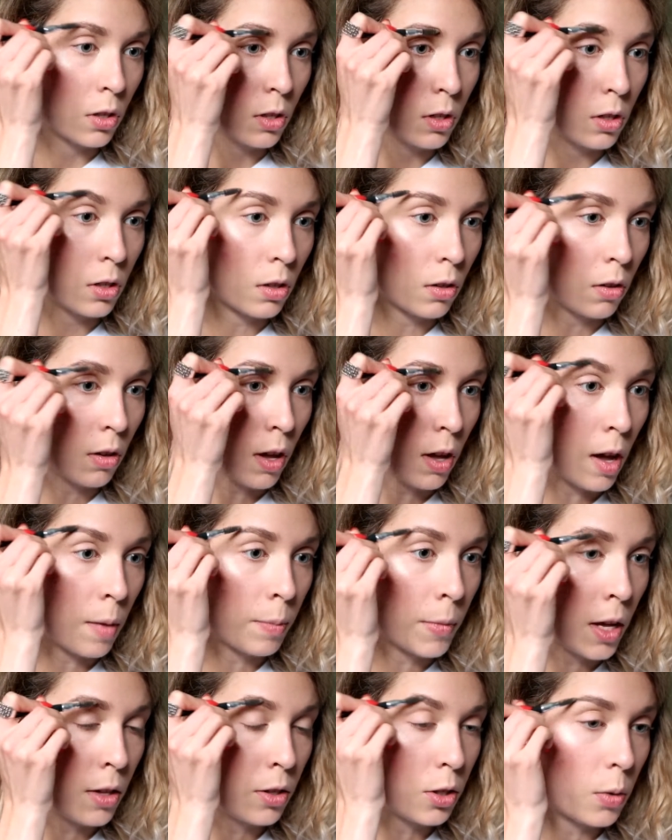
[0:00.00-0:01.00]
So yeah,
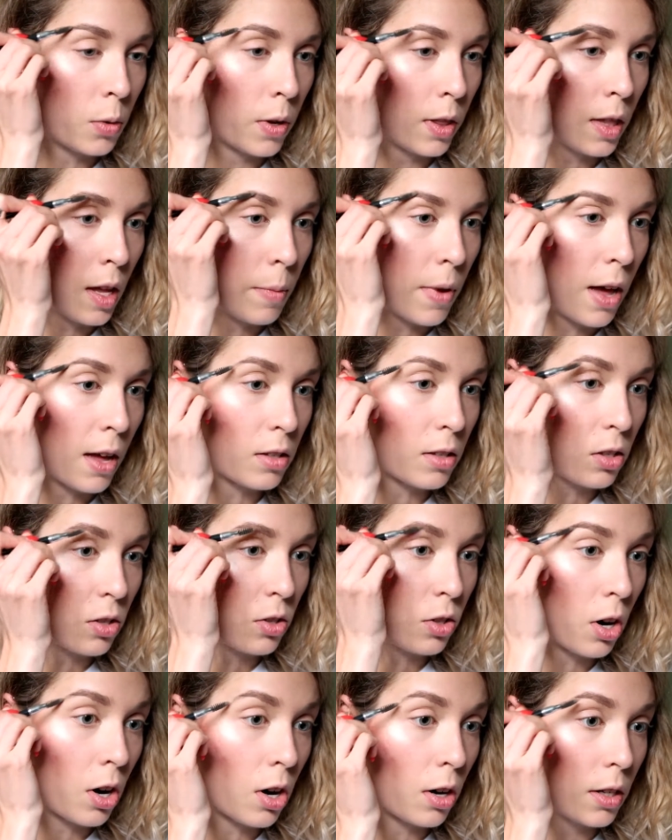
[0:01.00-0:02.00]
I'm not doing them as
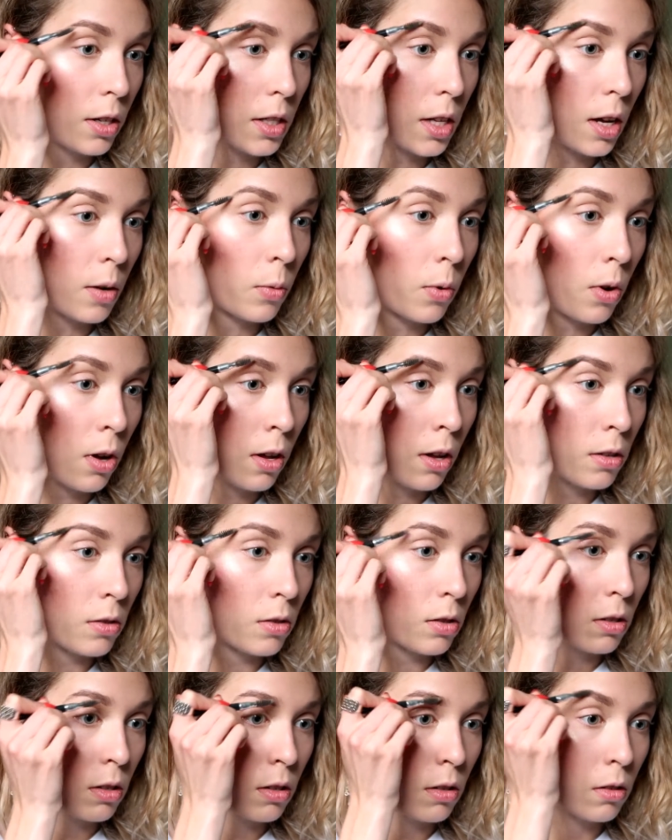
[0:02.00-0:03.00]
dark as I
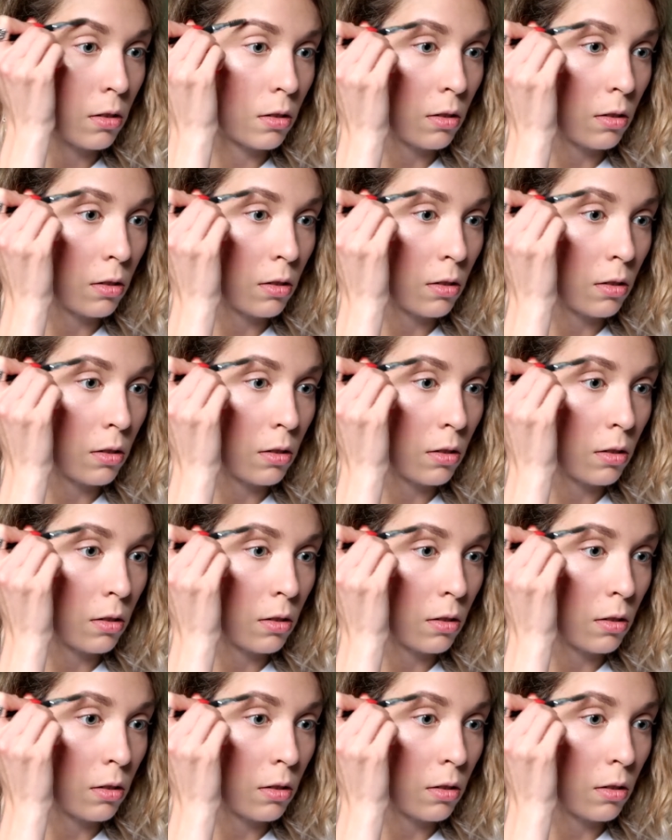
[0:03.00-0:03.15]
was.